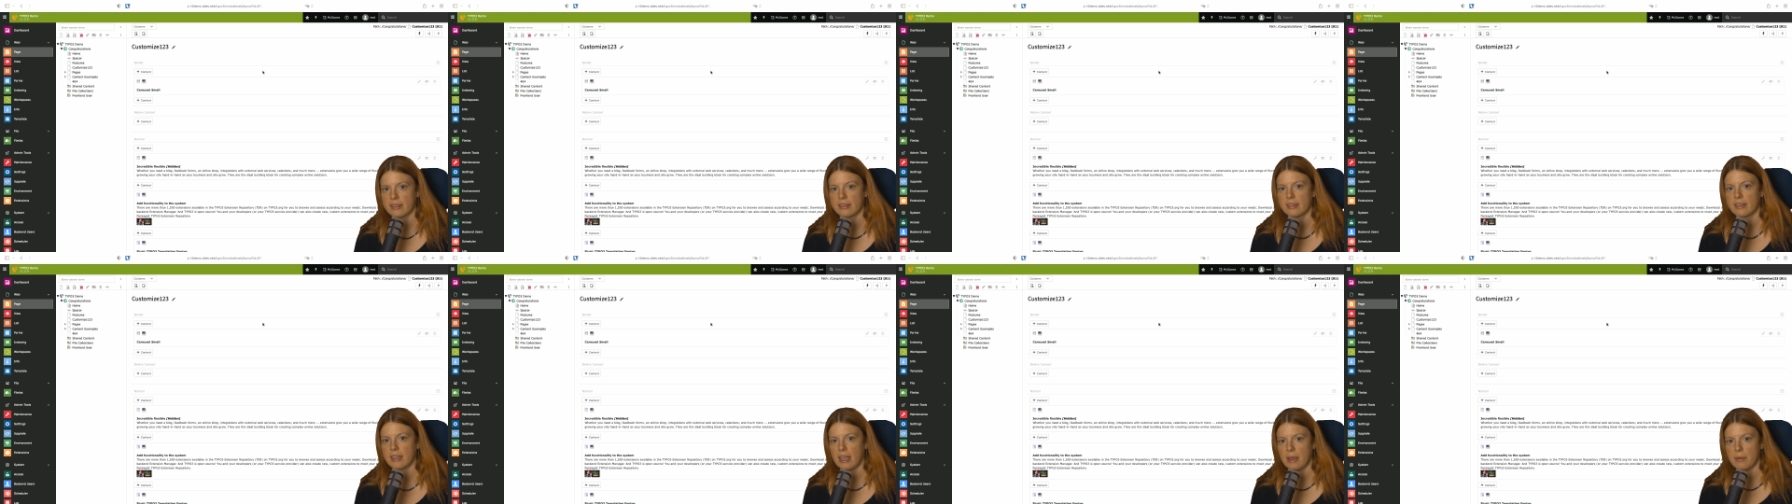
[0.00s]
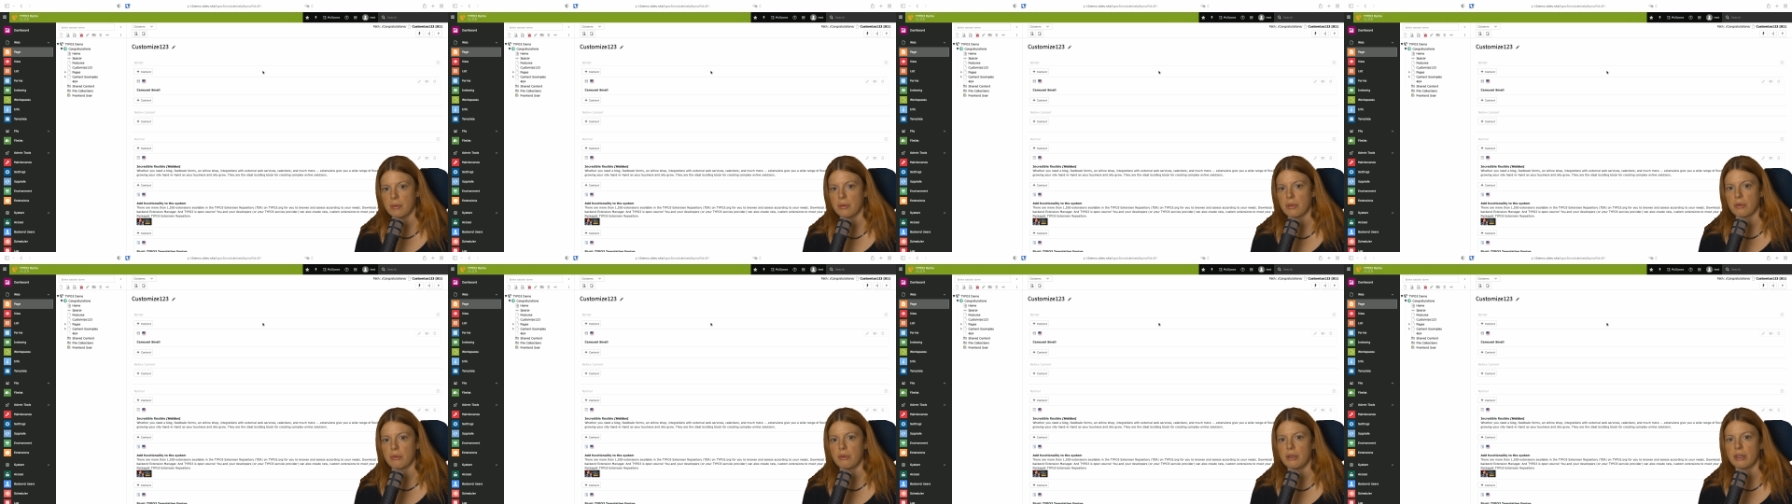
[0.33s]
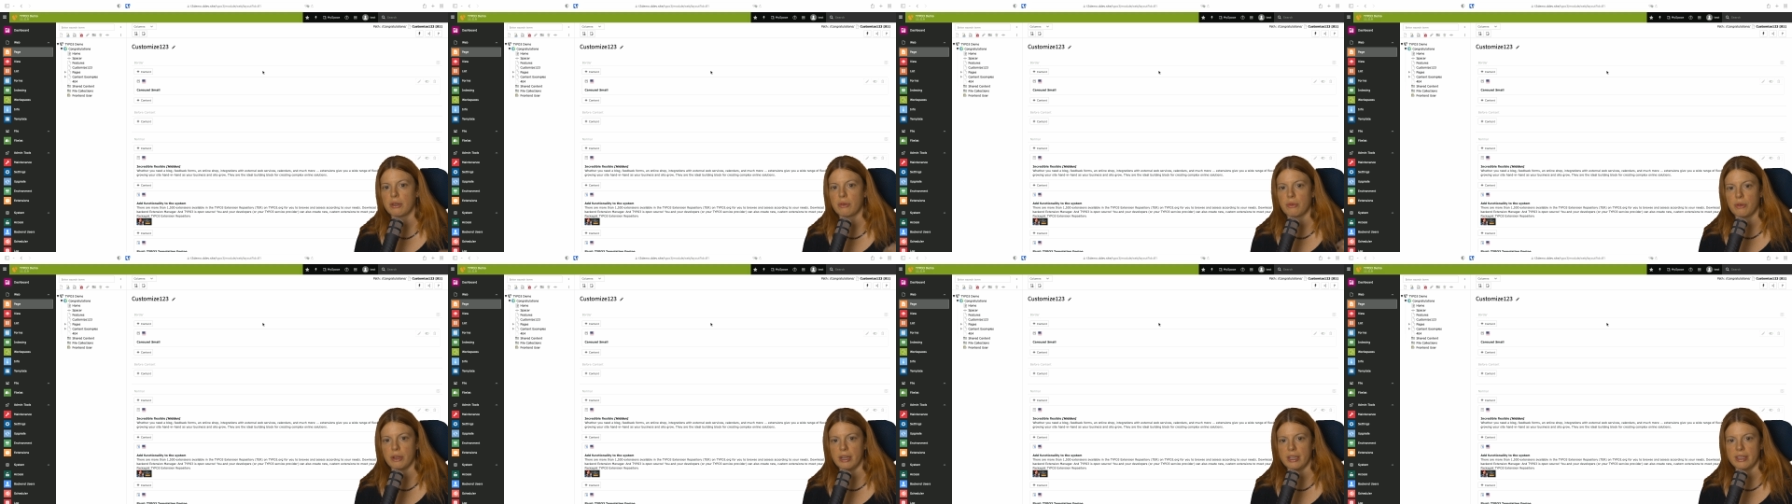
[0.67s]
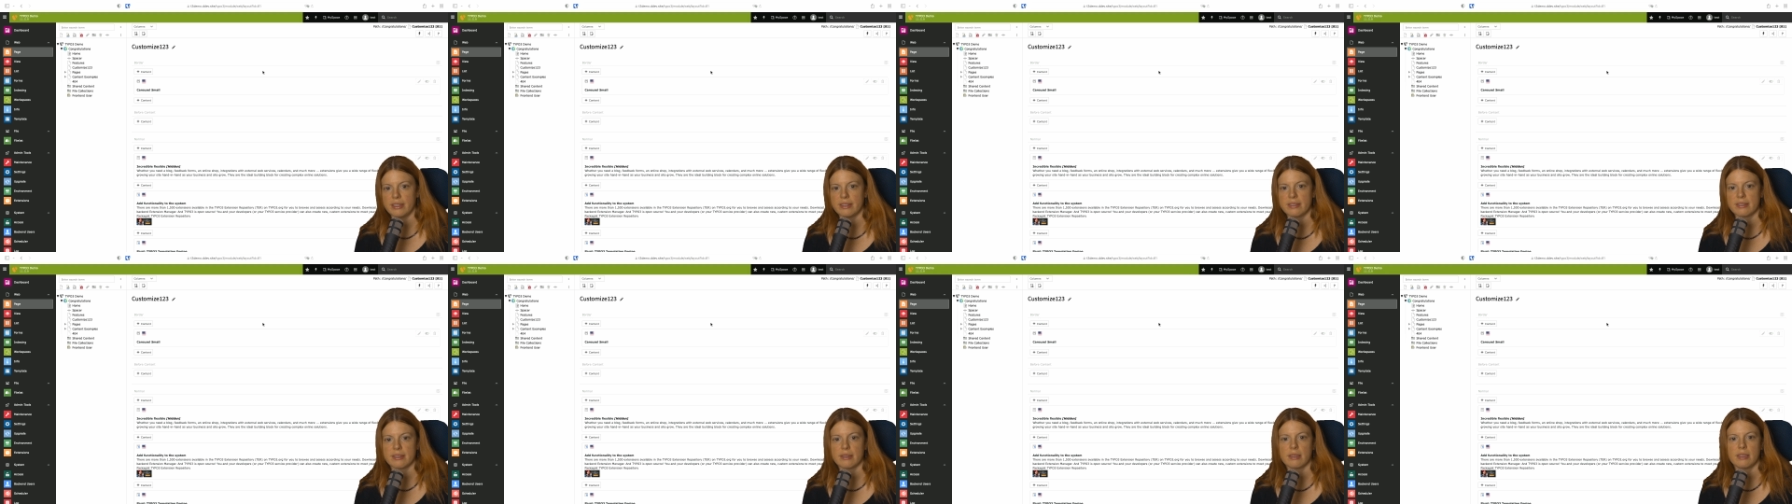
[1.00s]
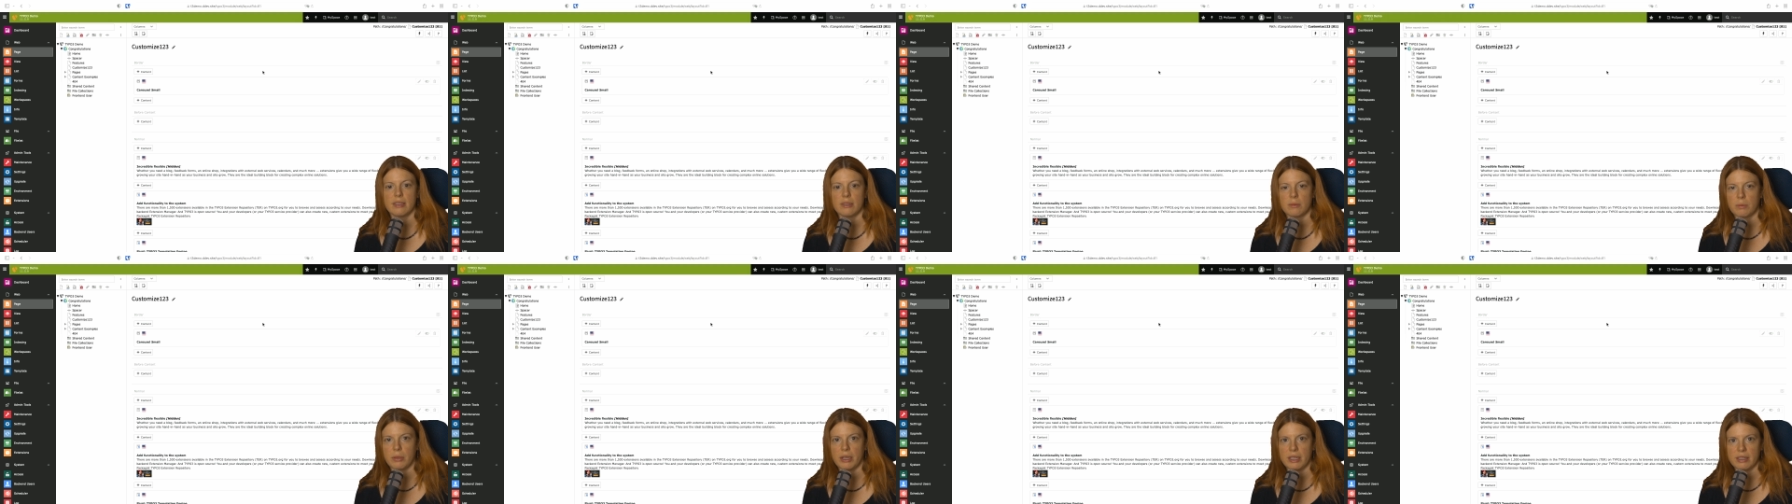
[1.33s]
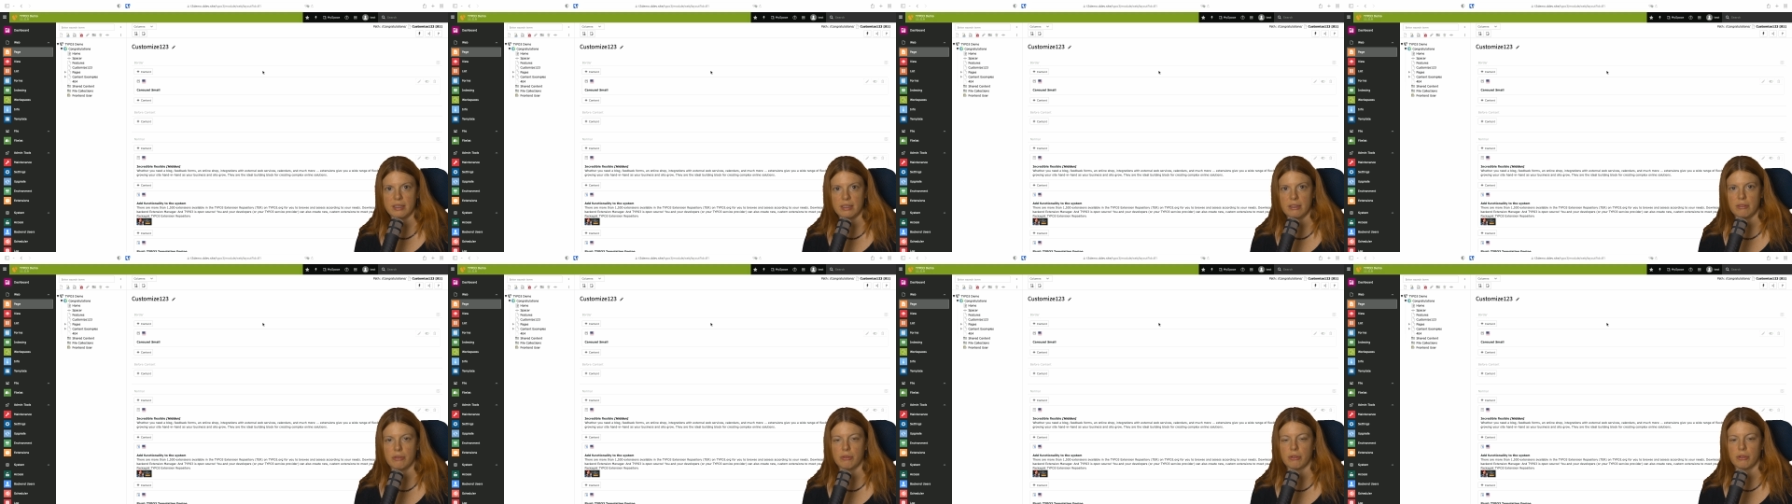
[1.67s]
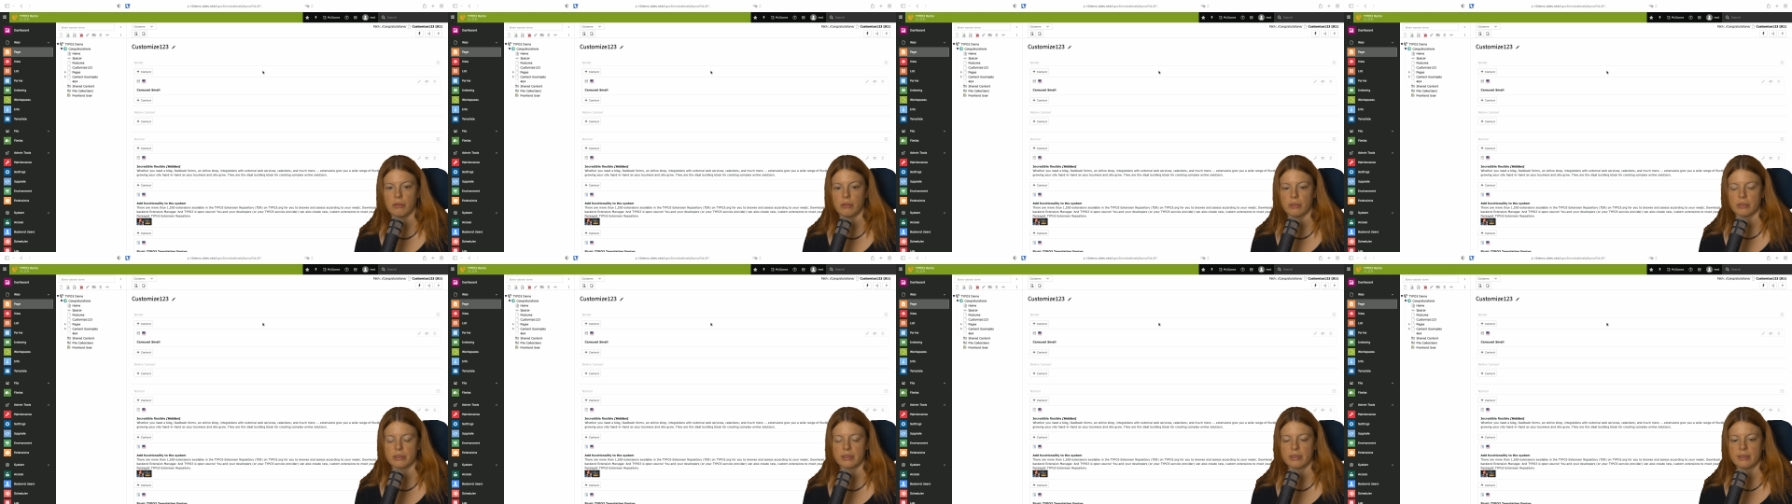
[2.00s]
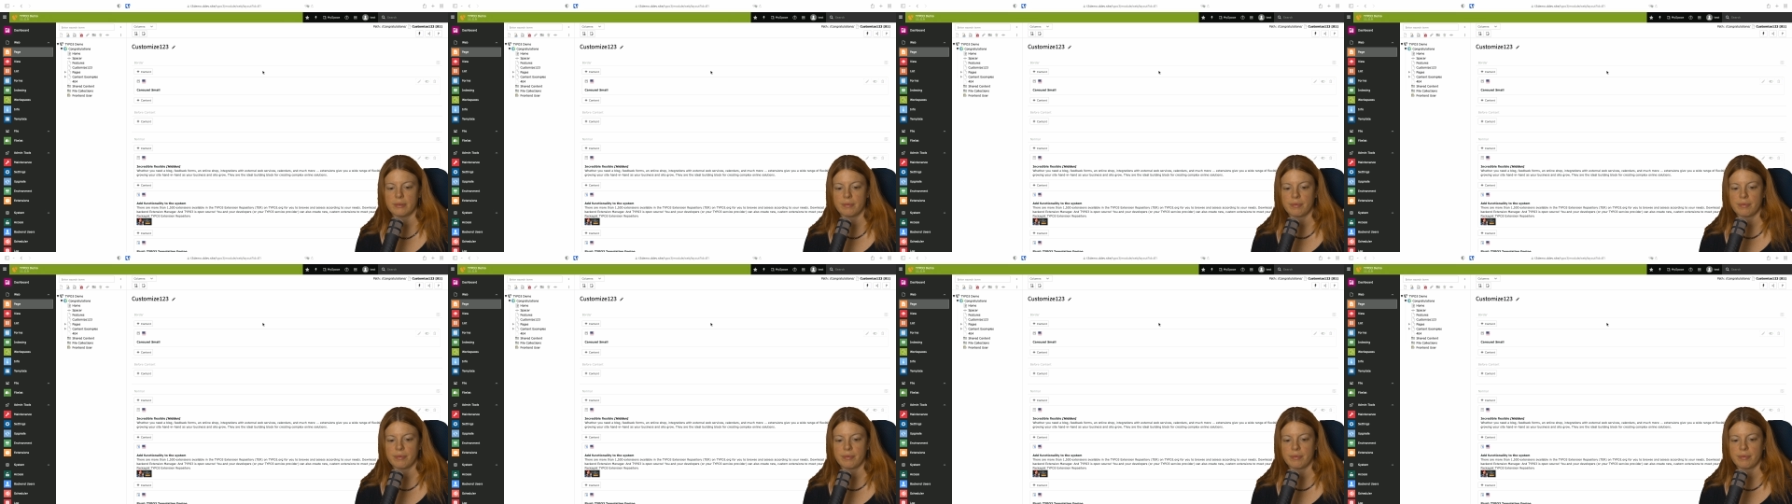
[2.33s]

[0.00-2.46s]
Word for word: TYPO3 creates it by default.